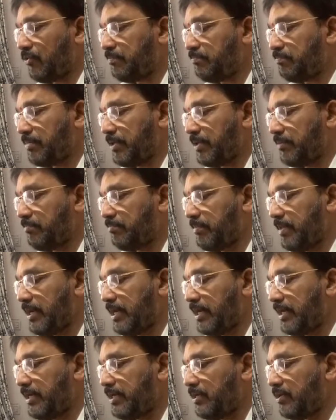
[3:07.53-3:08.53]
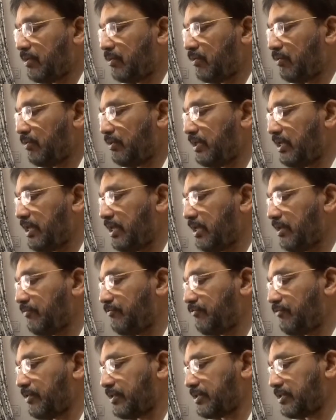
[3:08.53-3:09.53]
be made only
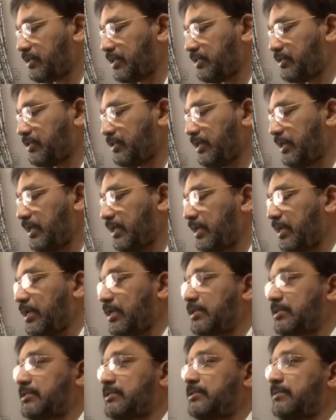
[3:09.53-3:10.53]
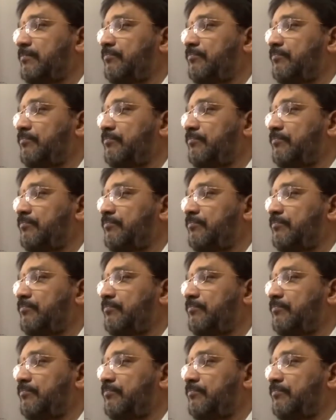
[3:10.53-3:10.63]
for such areas.